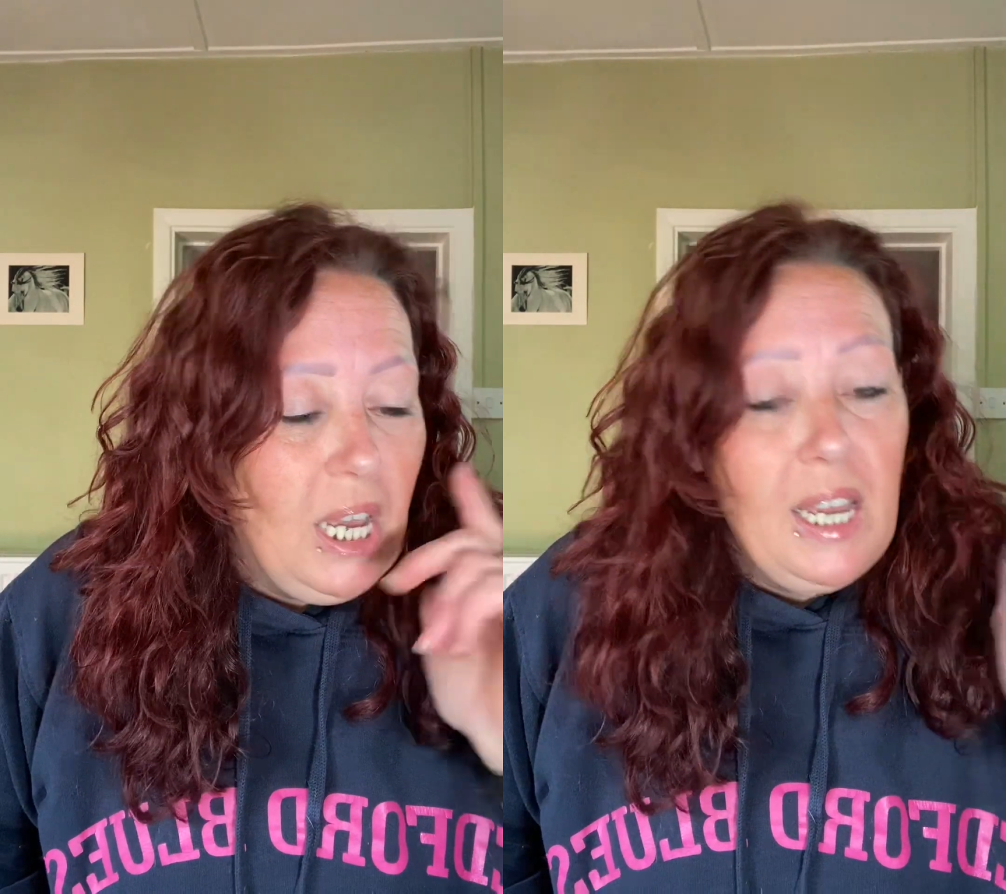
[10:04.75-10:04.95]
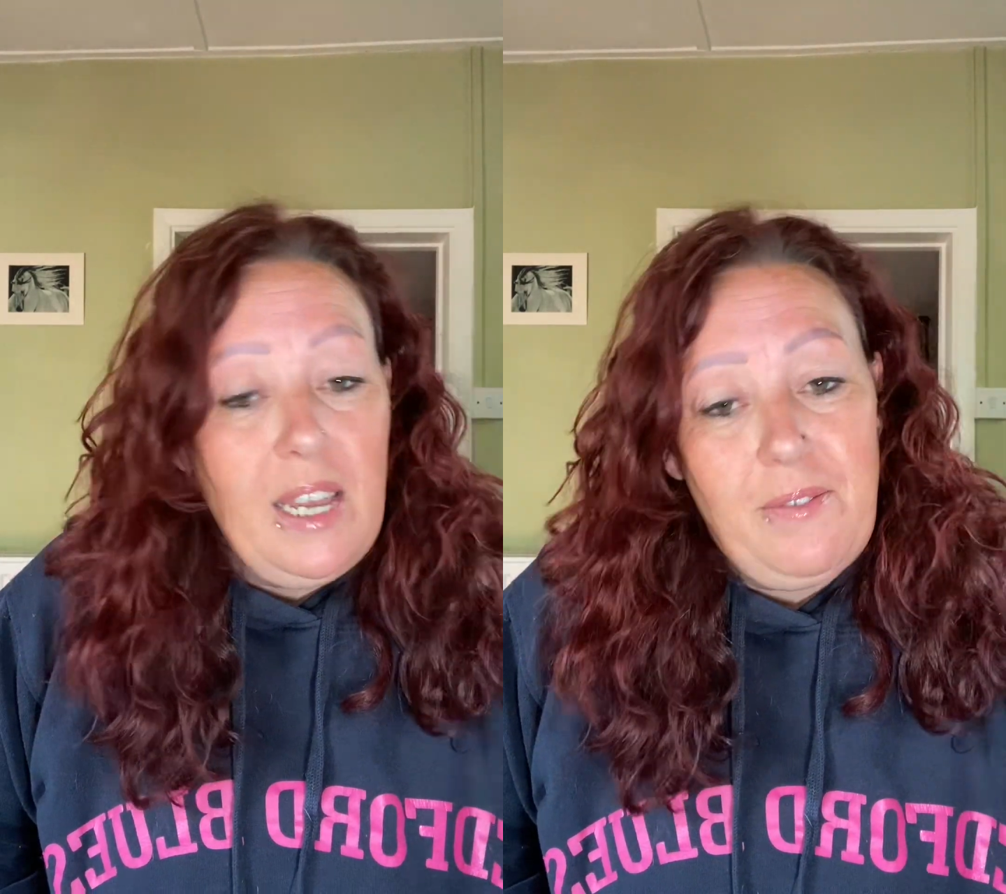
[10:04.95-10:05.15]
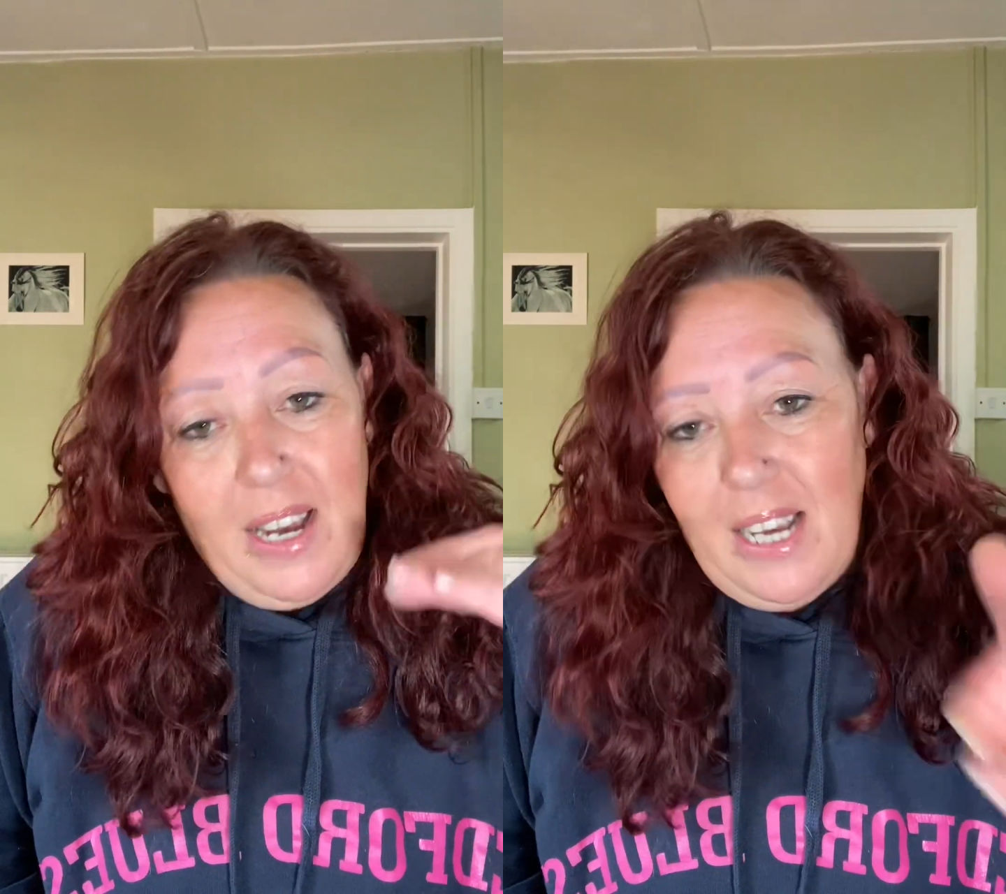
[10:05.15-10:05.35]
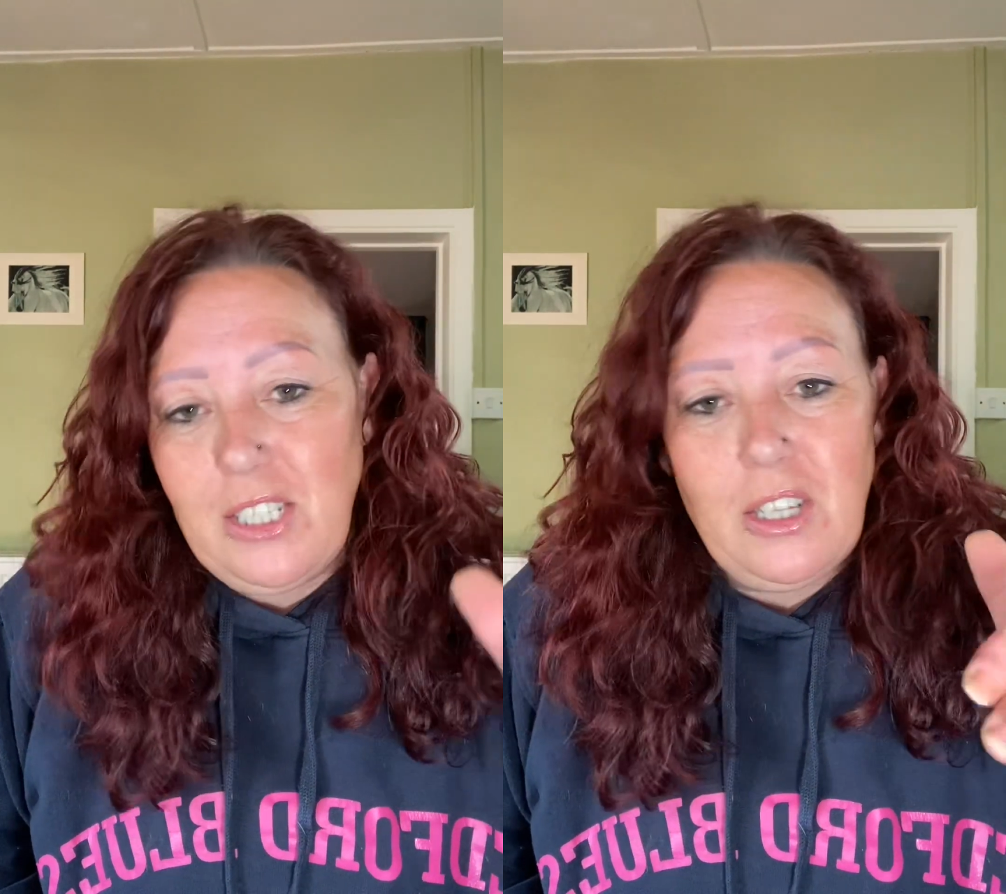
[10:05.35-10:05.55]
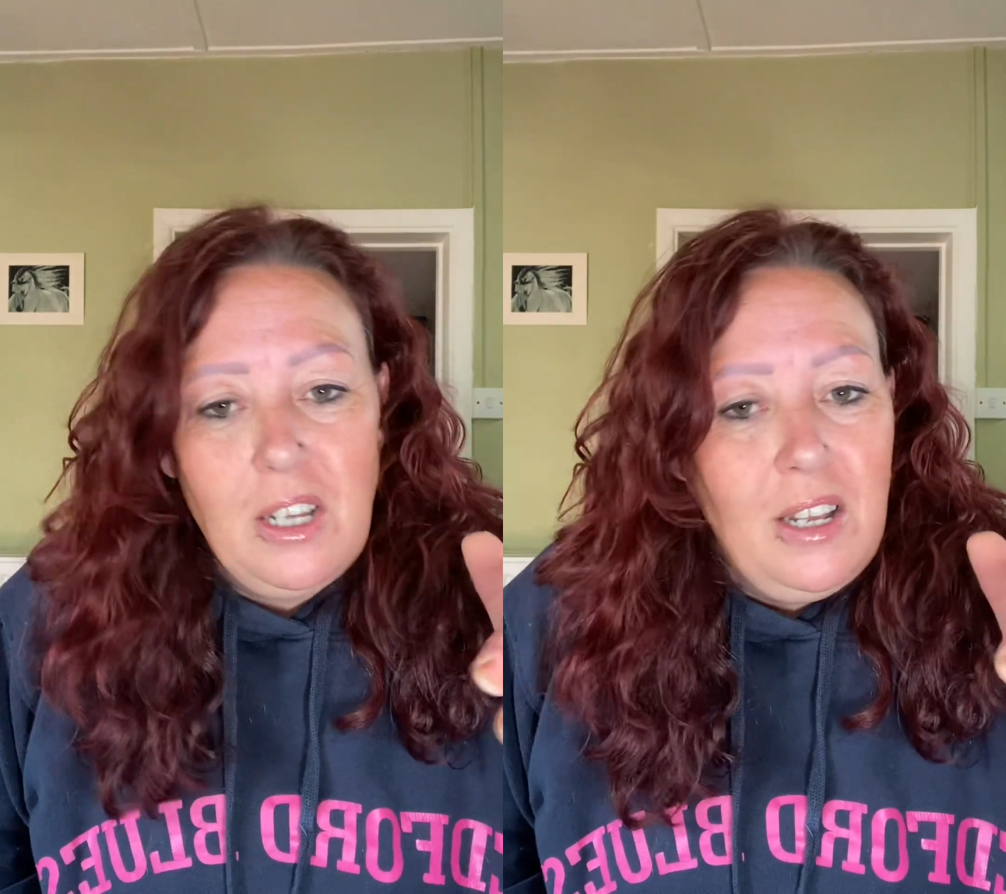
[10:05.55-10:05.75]
If it
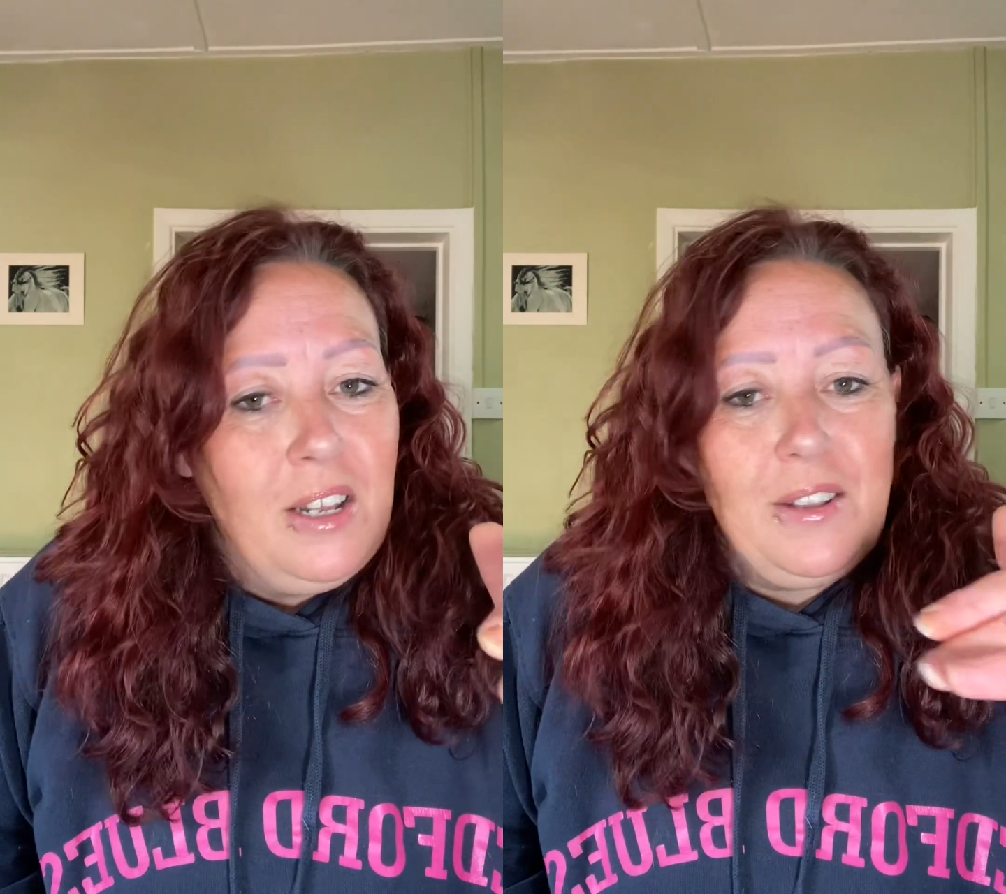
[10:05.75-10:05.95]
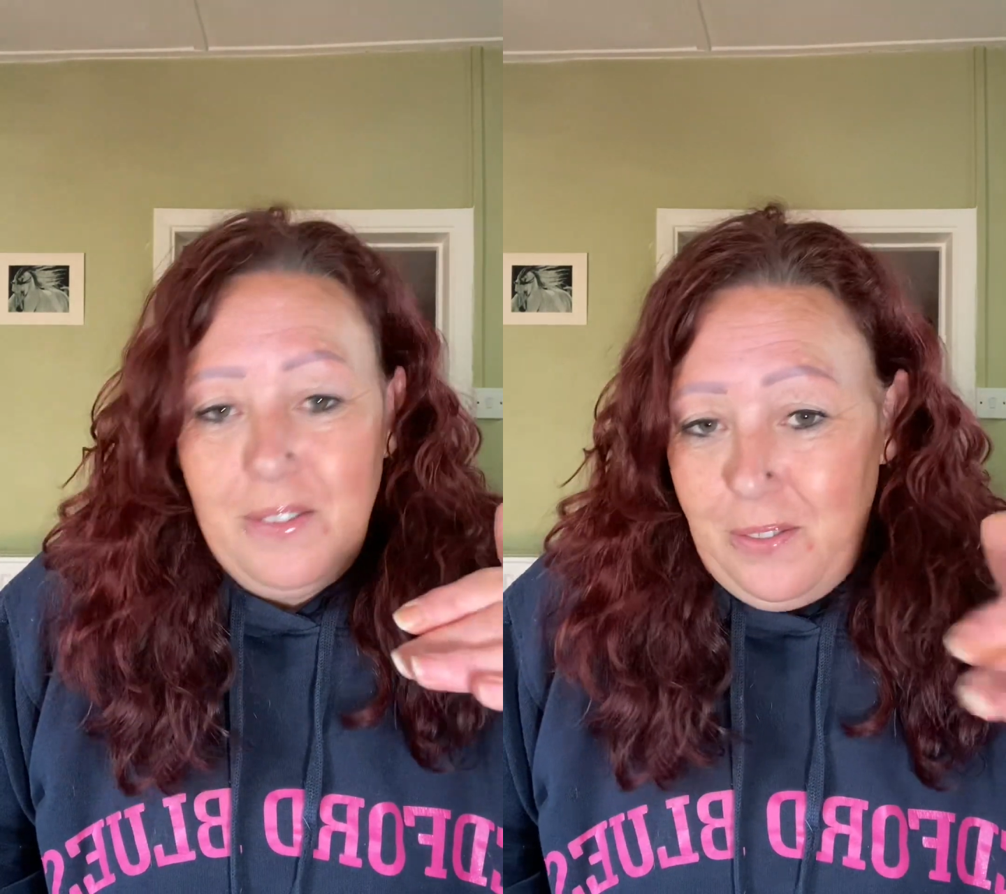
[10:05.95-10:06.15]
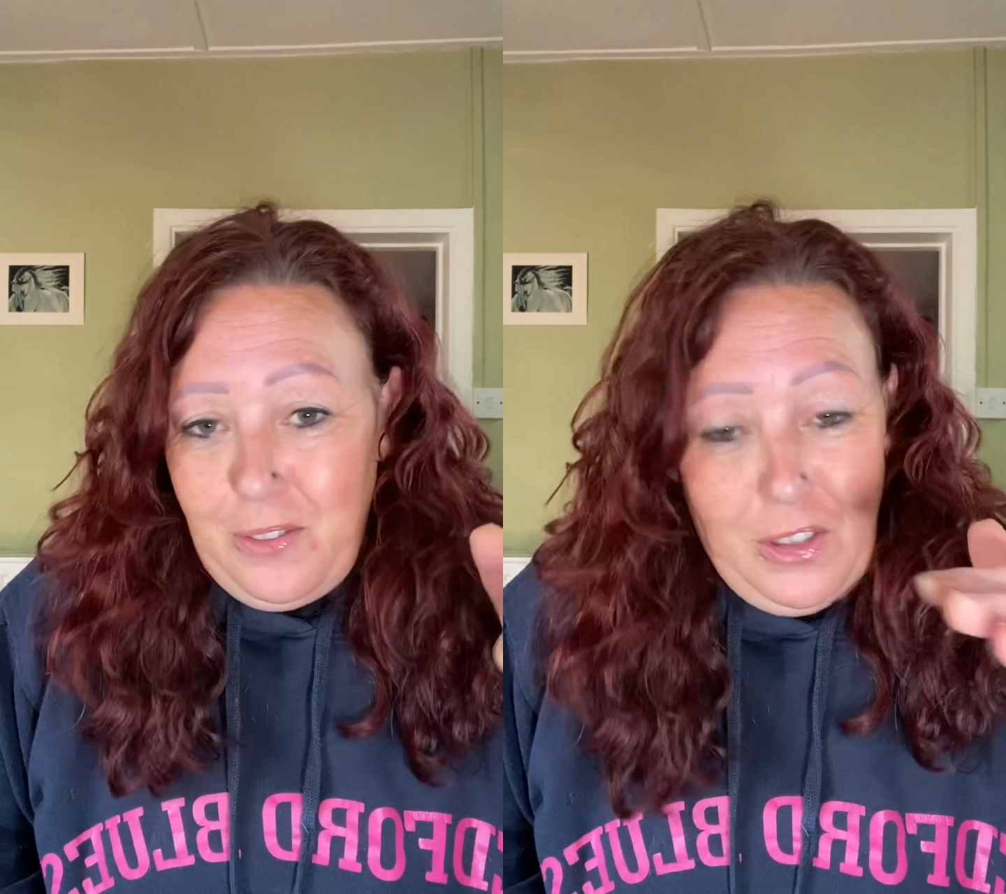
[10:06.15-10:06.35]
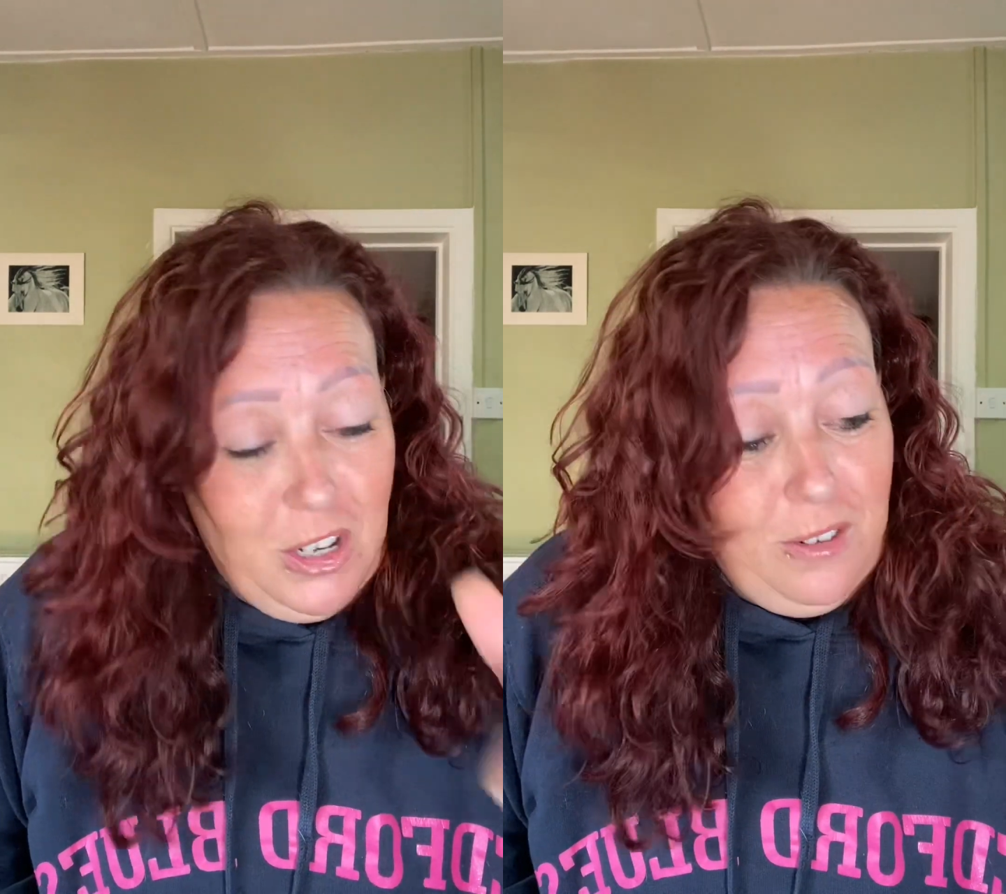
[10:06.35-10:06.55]
has none